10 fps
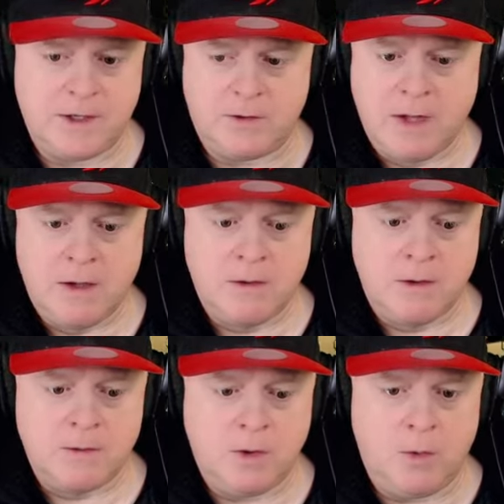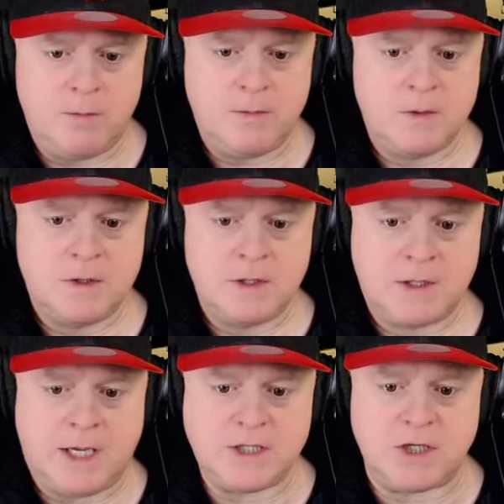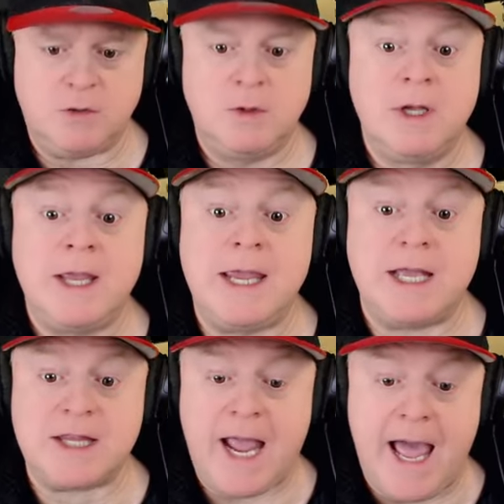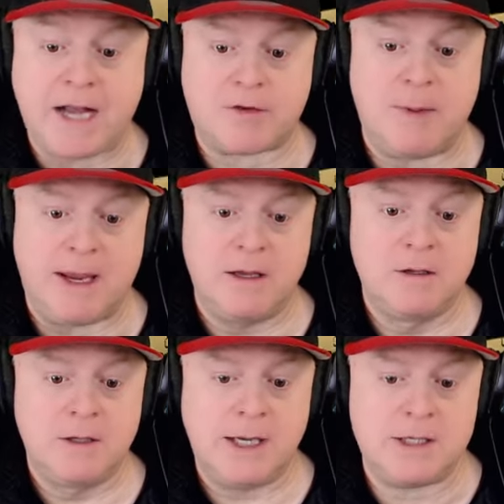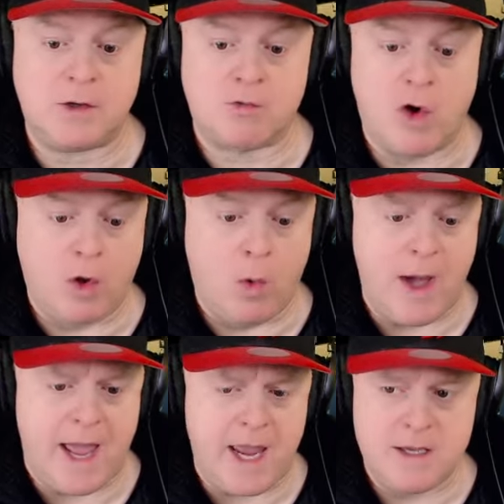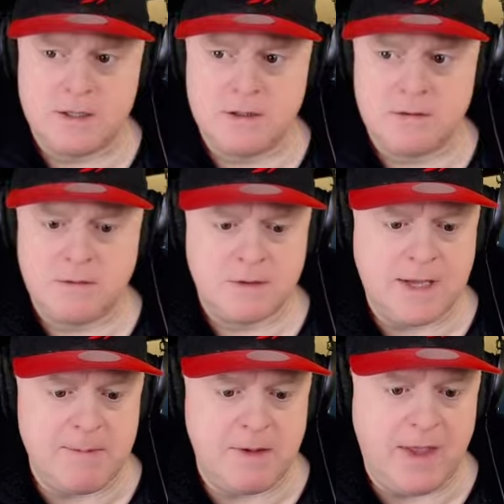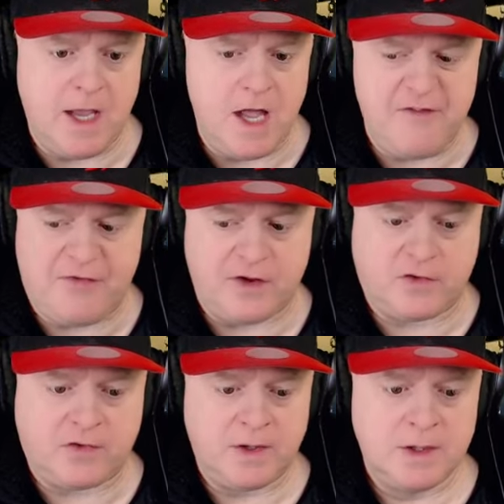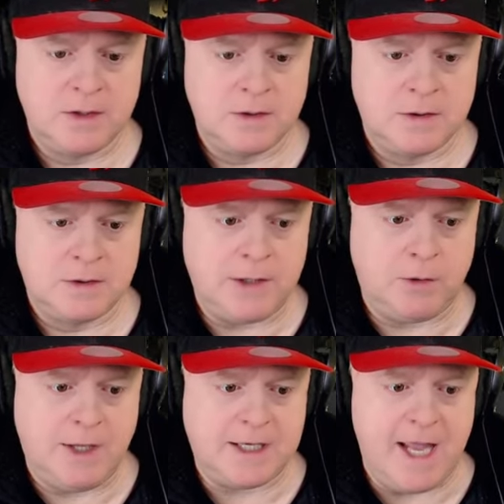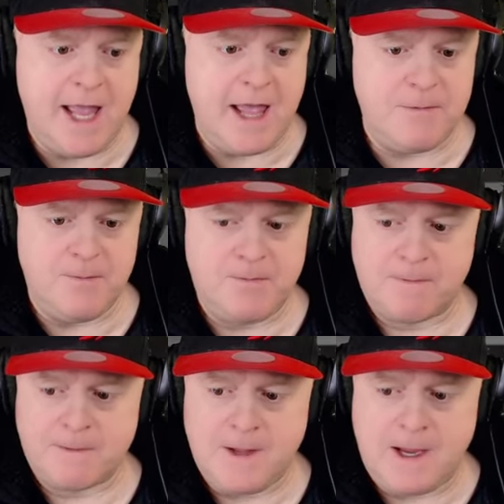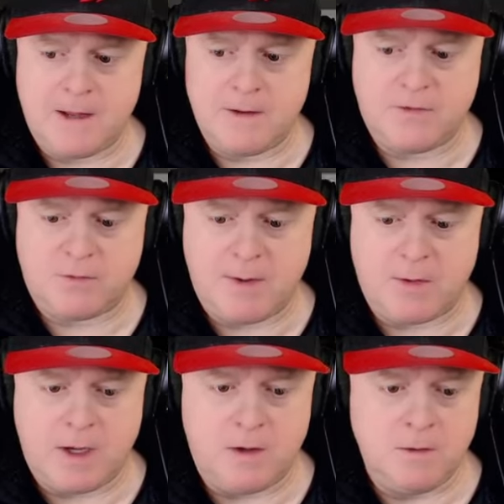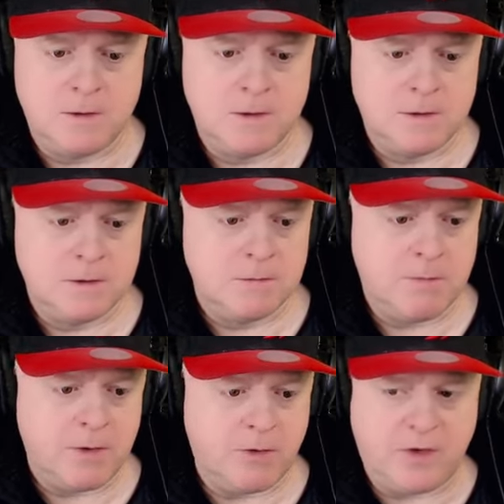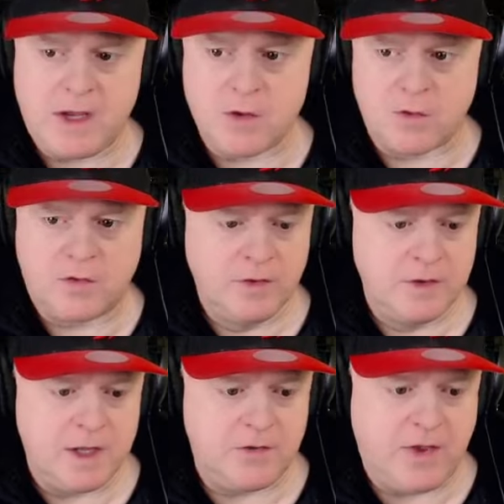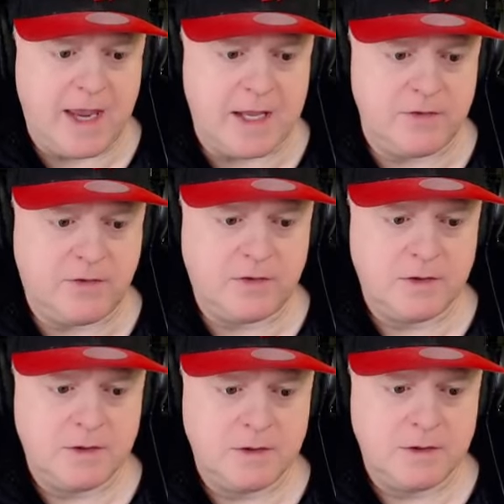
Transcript: Tails. Oh, got you. He attacked me. He didn't roll away. Came in the office. I don't like that. Okay, that's Mario. Mario's ears and his hands.